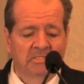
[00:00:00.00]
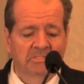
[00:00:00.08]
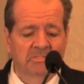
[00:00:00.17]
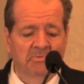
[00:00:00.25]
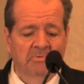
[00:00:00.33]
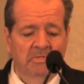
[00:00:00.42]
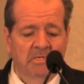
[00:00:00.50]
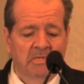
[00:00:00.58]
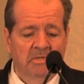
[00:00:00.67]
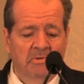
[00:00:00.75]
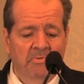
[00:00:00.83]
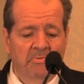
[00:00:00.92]
So
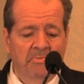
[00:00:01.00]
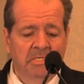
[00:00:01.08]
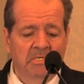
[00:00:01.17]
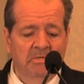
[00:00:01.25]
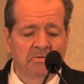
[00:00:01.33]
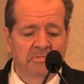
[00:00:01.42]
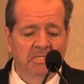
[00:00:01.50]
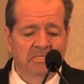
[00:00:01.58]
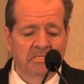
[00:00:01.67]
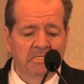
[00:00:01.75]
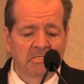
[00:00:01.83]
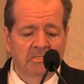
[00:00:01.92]
we know that
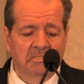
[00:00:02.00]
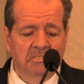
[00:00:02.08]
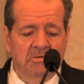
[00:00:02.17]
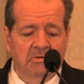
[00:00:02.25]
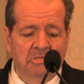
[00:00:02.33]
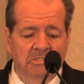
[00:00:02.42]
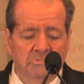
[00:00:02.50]
there are